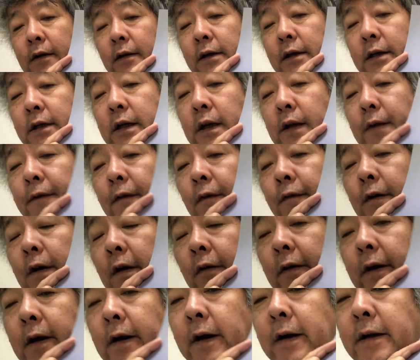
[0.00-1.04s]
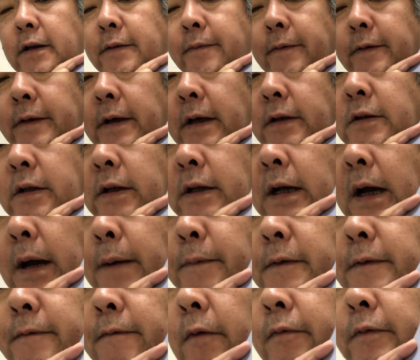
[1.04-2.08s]
Ikenobo flower arrangements actually
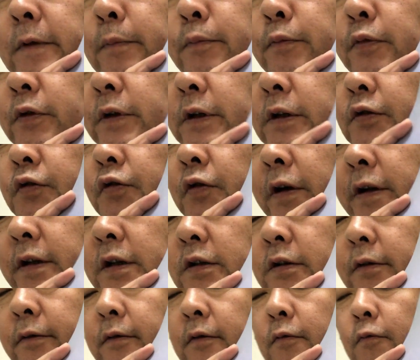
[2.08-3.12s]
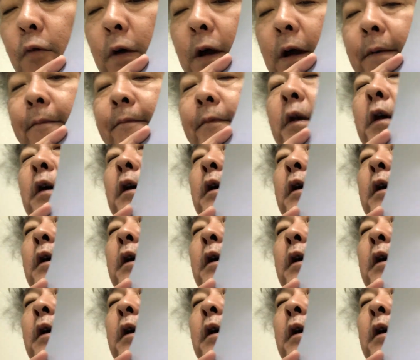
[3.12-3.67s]
comes from the Buddhist tradition, where